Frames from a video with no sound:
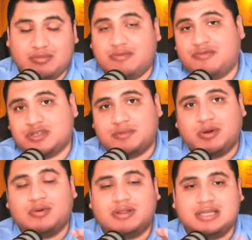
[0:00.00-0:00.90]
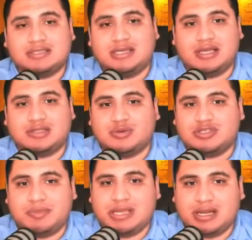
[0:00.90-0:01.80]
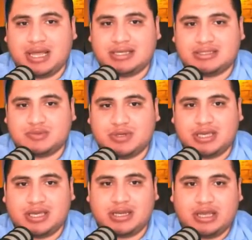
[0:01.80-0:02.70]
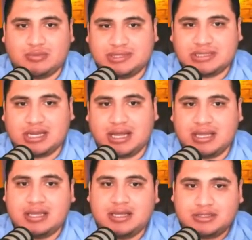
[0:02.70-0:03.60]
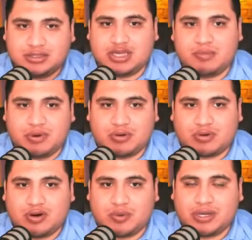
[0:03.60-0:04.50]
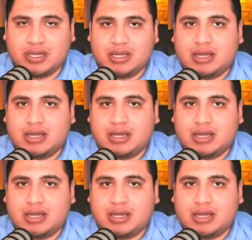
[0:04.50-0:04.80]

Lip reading: But first of all, let's get to as many likes as we can. It helps us a lot to keep on growing.